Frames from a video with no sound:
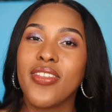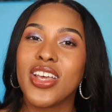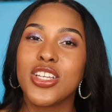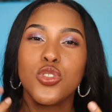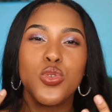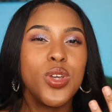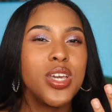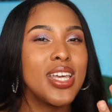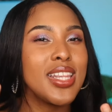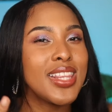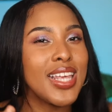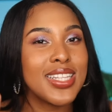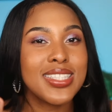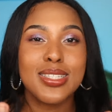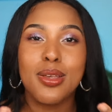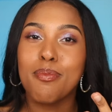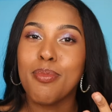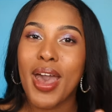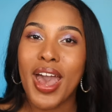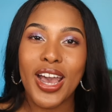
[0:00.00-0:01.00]
that's where you get that
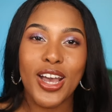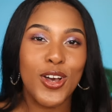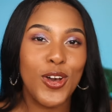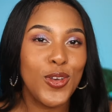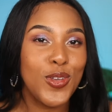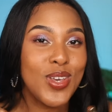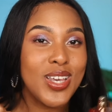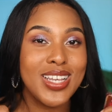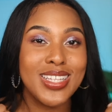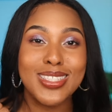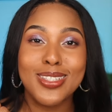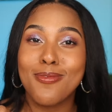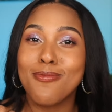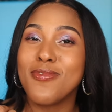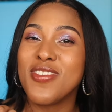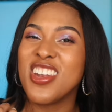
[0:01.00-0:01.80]
tobacco, you get some